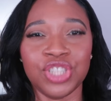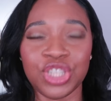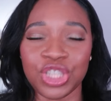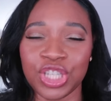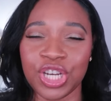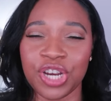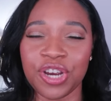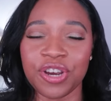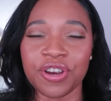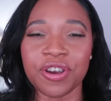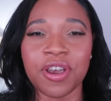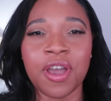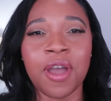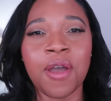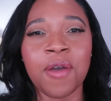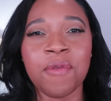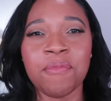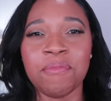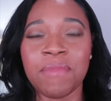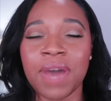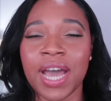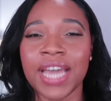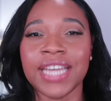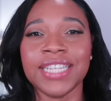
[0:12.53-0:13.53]
share
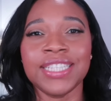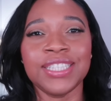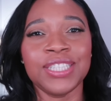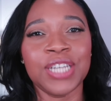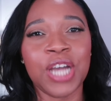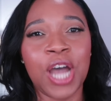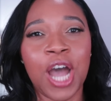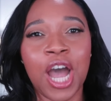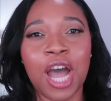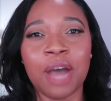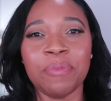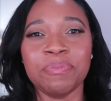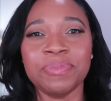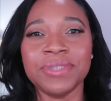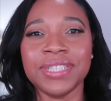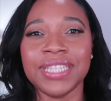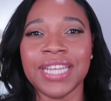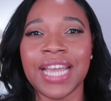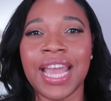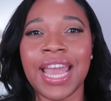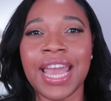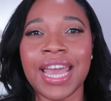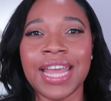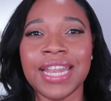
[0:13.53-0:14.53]
my top
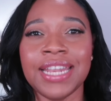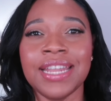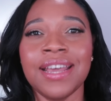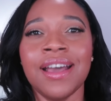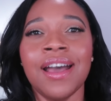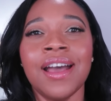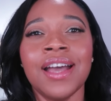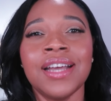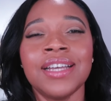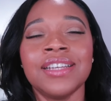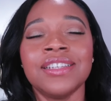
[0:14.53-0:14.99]
10